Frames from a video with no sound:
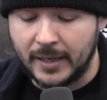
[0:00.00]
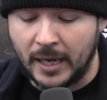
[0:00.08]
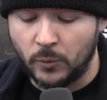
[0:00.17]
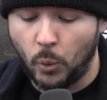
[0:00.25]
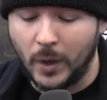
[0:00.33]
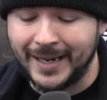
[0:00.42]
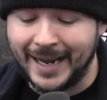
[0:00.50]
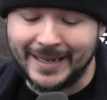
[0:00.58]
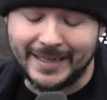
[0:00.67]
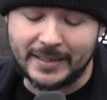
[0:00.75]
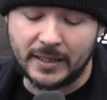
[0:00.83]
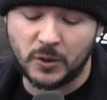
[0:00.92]
and
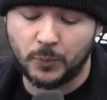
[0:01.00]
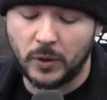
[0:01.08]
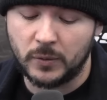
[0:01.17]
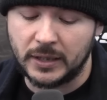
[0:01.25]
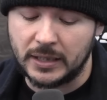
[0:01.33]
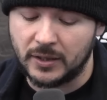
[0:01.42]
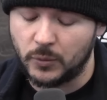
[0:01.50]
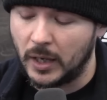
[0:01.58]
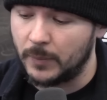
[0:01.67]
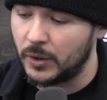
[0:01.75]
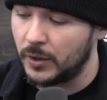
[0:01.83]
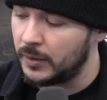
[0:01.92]
186 protein is what
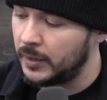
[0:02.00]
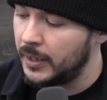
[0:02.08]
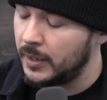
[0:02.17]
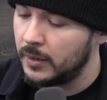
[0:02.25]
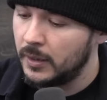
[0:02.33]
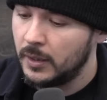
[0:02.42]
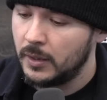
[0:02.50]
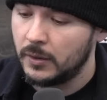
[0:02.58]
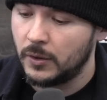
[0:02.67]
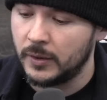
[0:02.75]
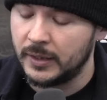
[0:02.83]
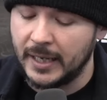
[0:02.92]
I'm currently
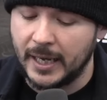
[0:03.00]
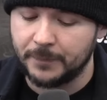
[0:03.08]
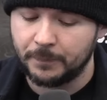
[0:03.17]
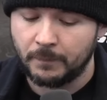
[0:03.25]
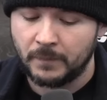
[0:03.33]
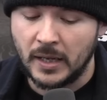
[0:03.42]
currently at.